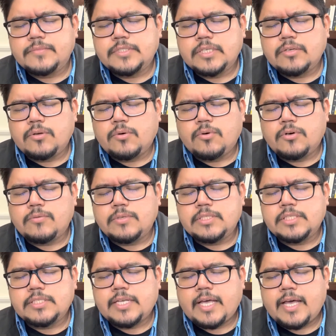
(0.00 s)
And Lord, we
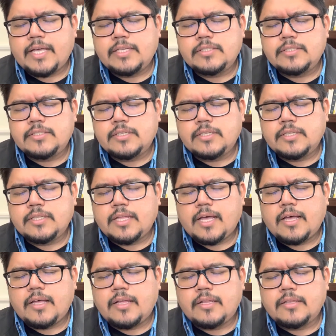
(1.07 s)
just ask
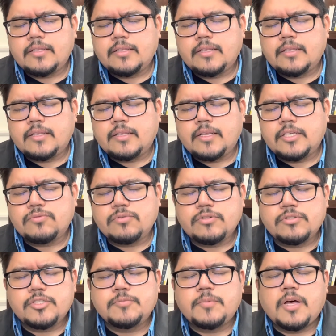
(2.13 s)
that as we
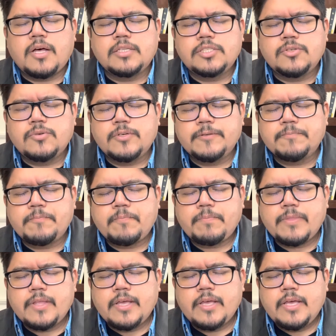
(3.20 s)
respond to it,
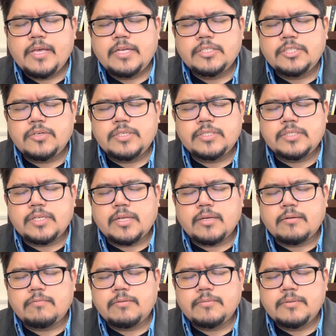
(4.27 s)
to his
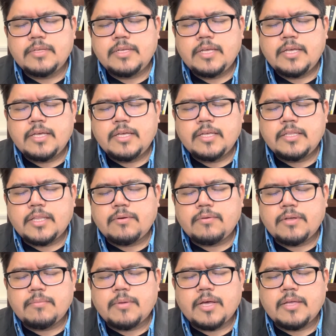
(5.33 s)
love, that
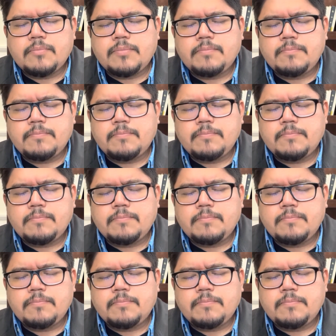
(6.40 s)
we might